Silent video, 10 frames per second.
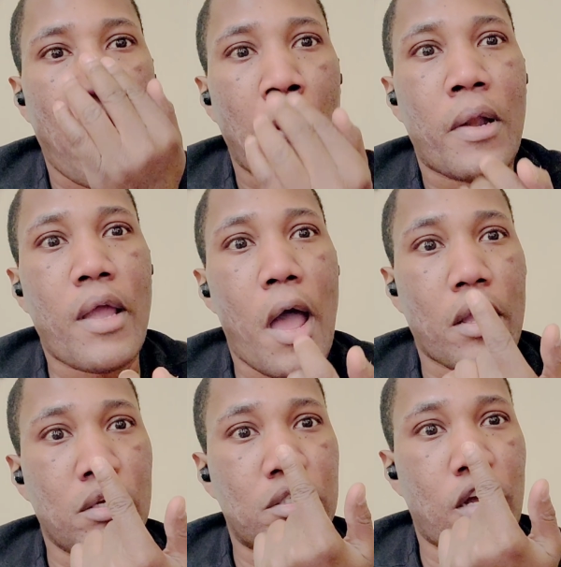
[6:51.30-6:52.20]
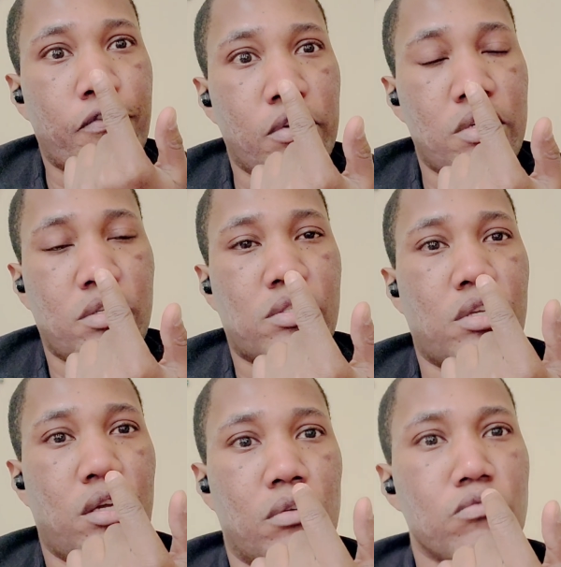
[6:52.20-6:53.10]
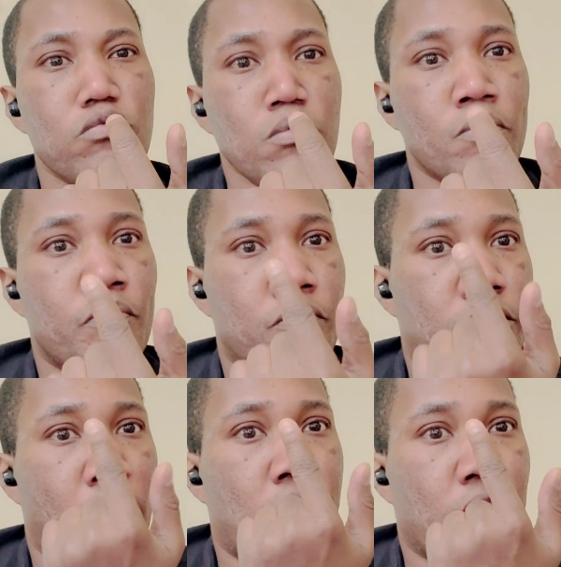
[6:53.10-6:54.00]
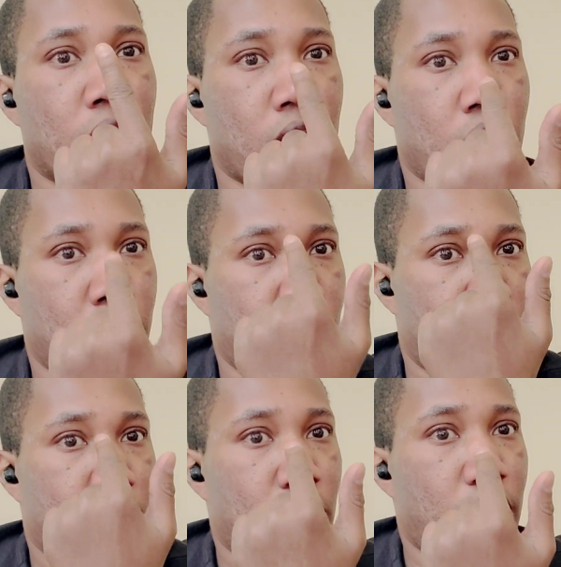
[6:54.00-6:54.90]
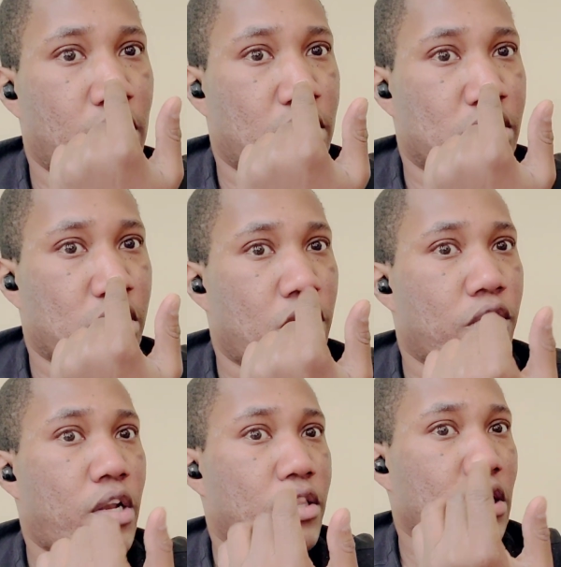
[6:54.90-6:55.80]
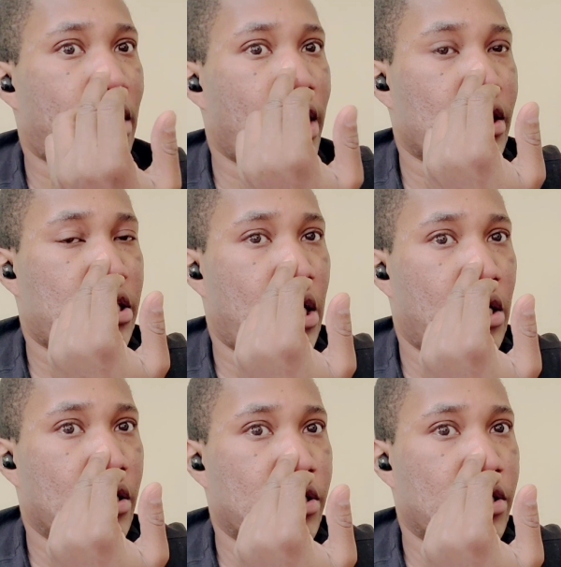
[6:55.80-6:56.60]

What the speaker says: like I can definitely see that it hit like this area, like the light is hitting this